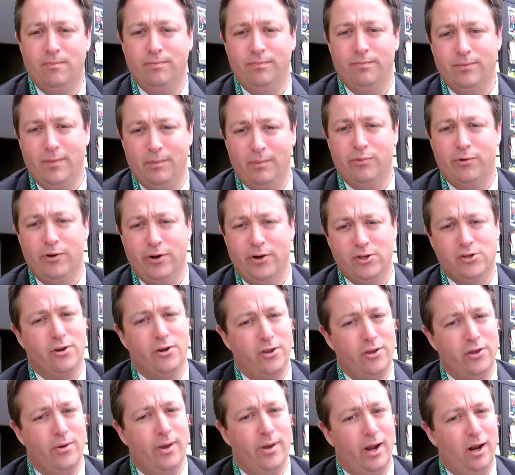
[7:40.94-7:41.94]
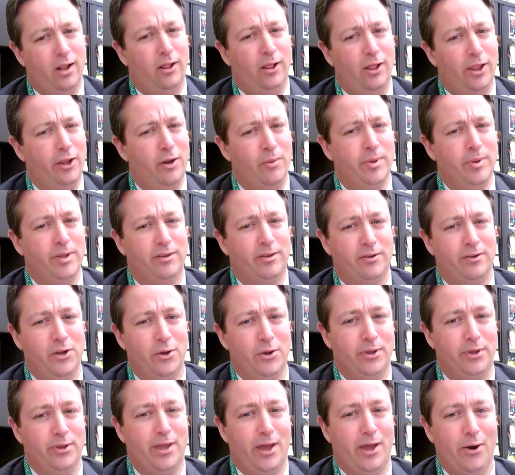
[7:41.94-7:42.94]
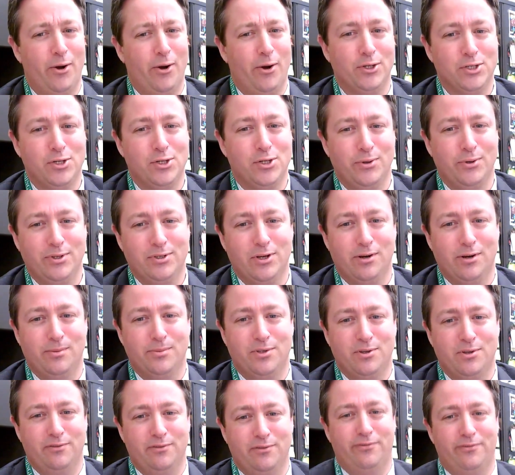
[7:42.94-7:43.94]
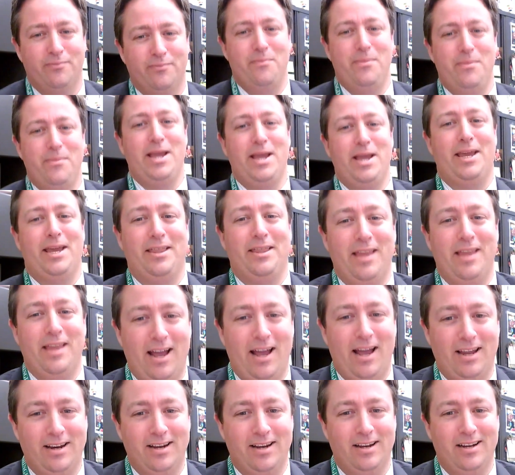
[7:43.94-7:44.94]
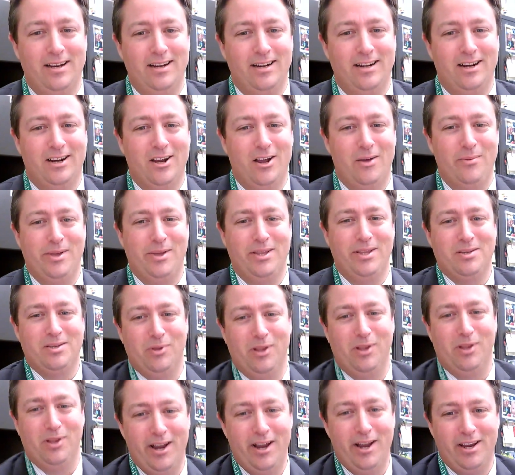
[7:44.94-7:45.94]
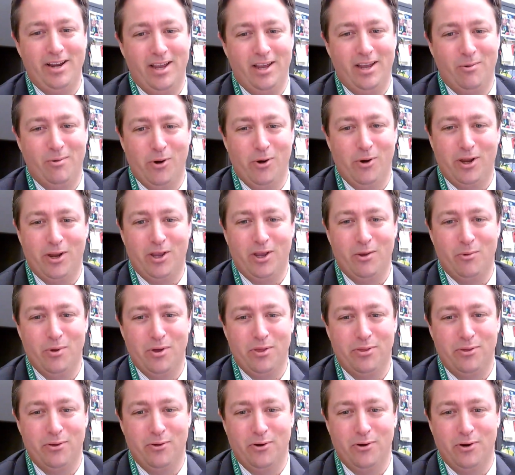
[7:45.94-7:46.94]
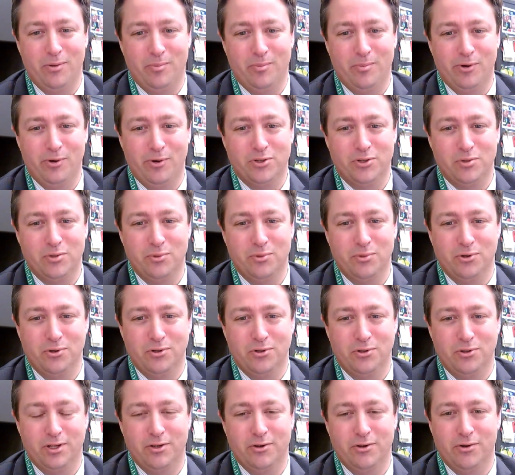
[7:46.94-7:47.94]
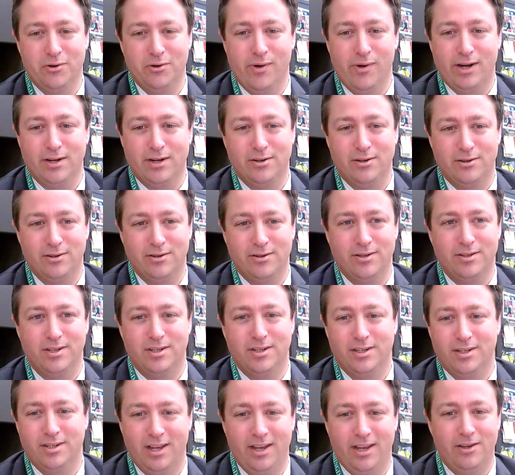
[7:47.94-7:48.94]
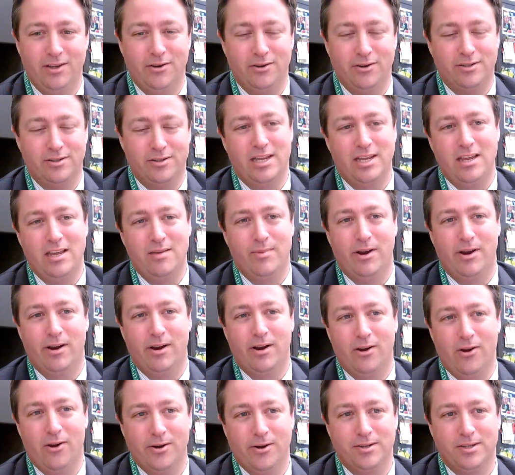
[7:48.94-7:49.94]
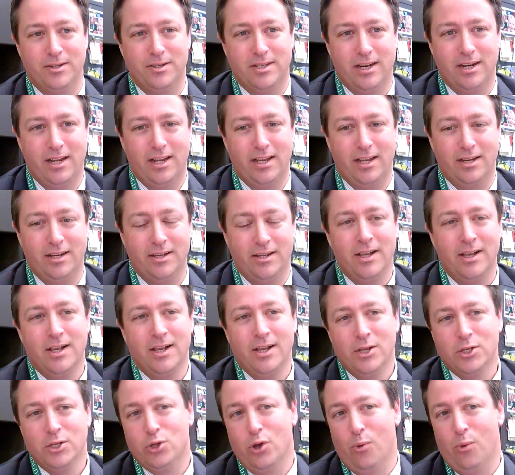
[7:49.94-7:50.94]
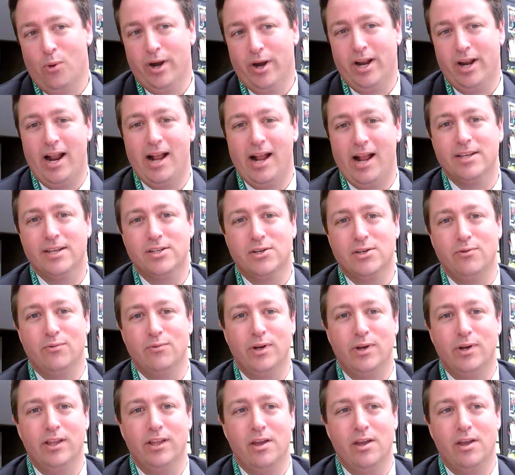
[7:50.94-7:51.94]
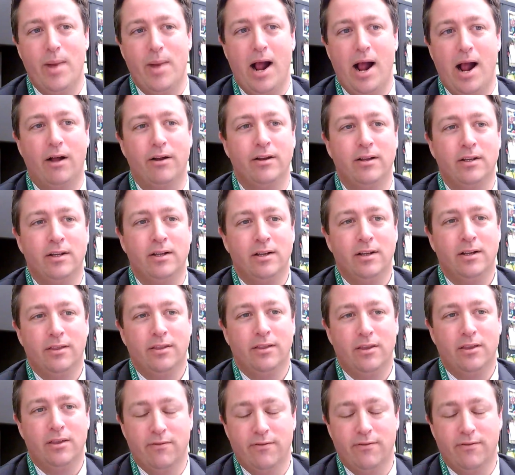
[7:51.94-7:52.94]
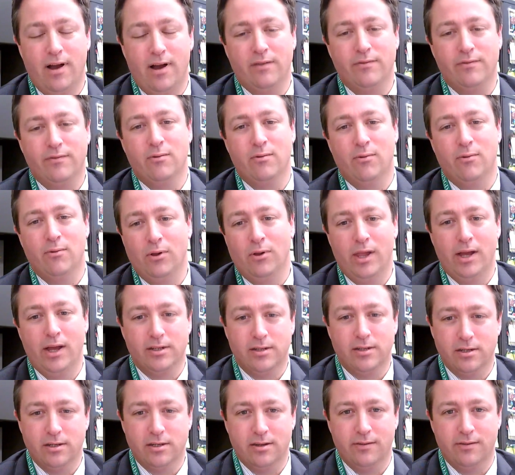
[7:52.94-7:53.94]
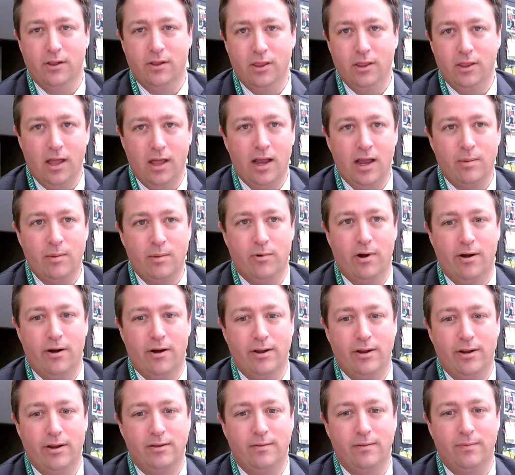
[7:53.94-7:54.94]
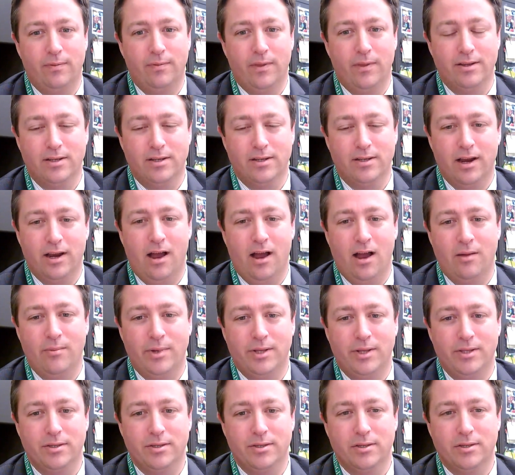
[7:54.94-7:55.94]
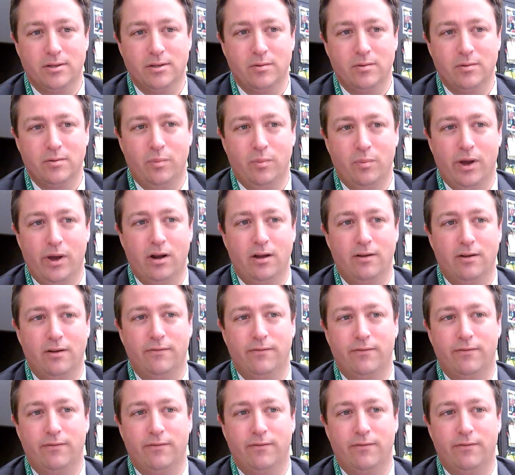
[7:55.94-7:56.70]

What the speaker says: I'm pretty sure you had a little bit to do with that also in terms of making that come into play and working with your principal and your directors and your team there at Garden City. And so I wanted to ask you really about the evolving role, not just of the library as a commons, but of